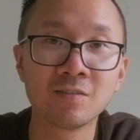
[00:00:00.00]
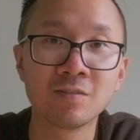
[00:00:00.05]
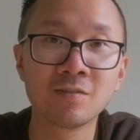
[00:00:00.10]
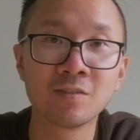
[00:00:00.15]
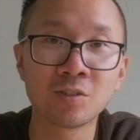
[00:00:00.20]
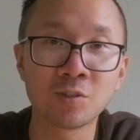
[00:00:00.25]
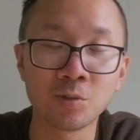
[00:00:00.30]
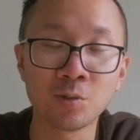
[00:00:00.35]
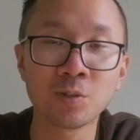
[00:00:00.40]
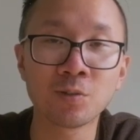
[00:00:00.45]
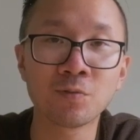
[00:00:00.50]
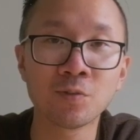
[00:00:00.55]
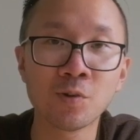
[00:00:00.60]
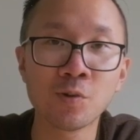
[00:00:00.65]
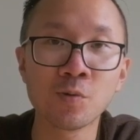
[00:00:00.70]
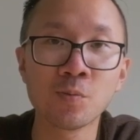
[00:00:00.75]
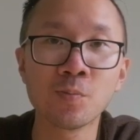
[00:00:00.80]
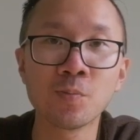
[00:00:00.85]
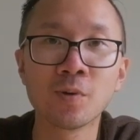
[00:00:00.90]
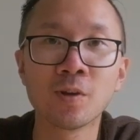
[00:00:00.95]
shooting
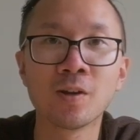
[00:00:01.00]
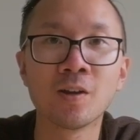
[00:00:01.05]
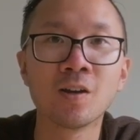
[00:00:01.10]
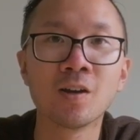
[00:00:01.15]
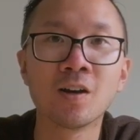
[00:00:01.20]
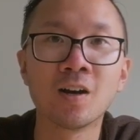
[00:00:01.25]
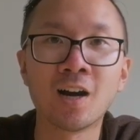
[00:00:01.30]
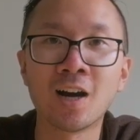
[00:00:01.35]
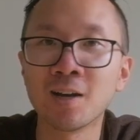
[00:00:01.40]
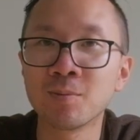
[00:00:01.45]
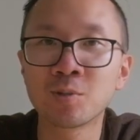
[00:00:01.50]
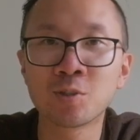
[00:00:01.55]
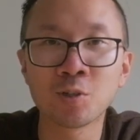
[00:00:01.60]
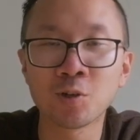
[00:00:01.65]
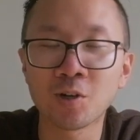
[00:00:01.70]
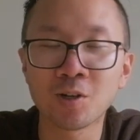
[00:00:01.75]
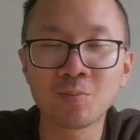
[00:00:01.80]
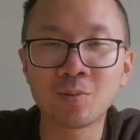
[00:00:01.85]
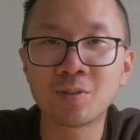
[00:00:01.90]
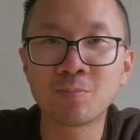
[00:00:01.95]
film, I'm sure
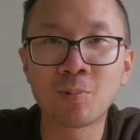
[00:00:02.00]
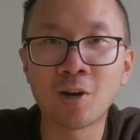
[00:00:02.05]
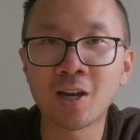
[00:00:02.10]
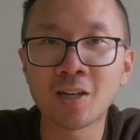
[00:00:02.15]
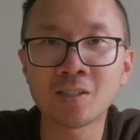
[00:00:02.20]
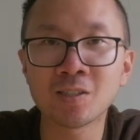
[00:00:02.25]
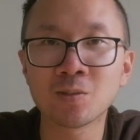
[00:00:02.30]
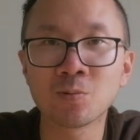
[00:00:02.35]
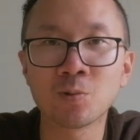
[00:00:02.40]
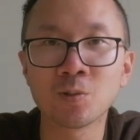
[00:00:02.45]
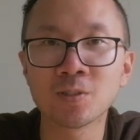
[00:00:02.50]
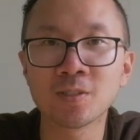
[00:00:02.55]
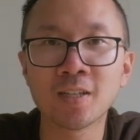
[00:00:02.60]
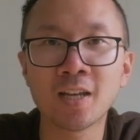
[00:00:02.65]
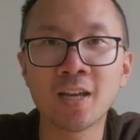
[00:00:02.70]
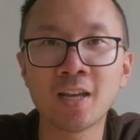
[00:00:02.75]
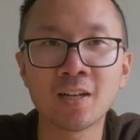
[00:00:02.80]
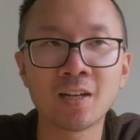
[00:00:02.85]
I'd be biased towards that,